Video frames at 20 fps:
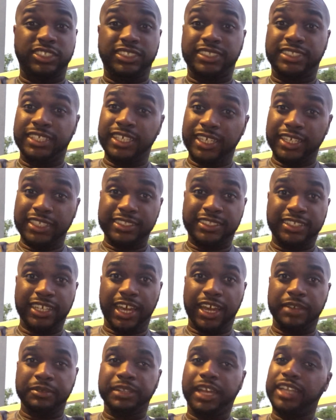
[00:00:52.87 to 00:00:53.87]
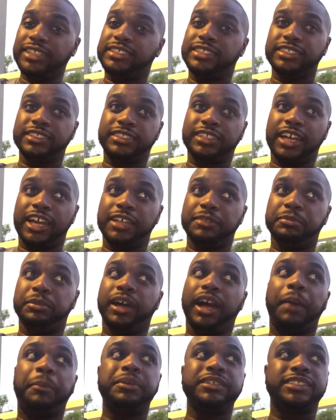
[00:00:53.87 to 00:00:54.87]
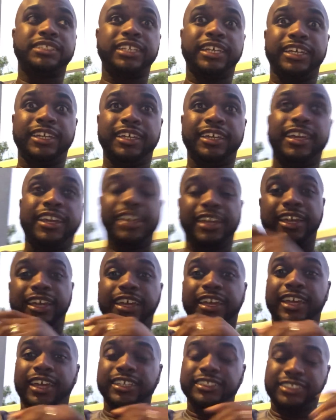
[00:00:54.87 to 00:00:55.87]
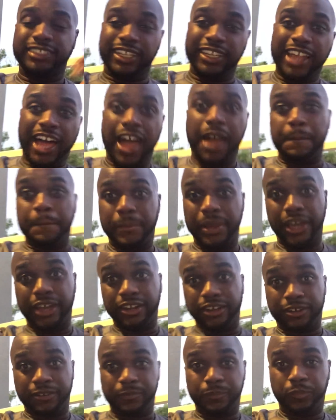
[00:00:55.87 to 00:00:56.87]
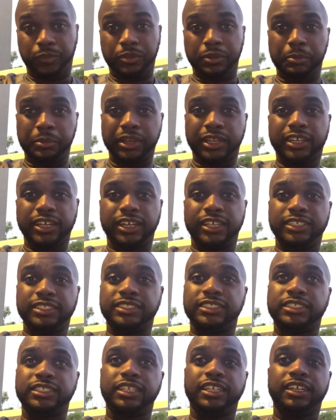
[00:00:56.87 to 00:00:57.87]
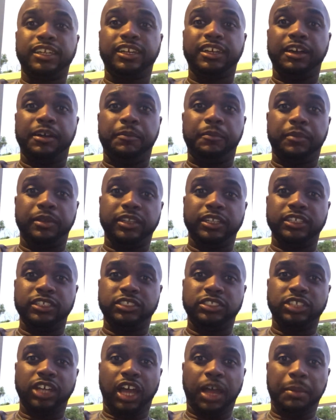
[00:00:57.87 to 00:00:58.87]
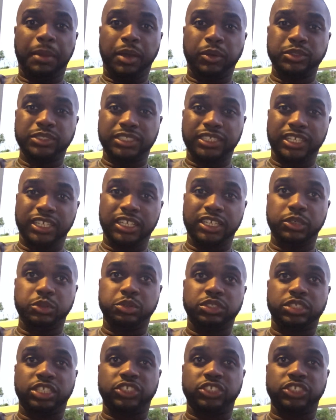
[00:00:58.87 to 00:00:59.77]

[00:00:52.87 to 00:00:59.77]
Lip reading: 10 times, not 10 times, but I'm gonna say it's a lot better because the job I was in, it was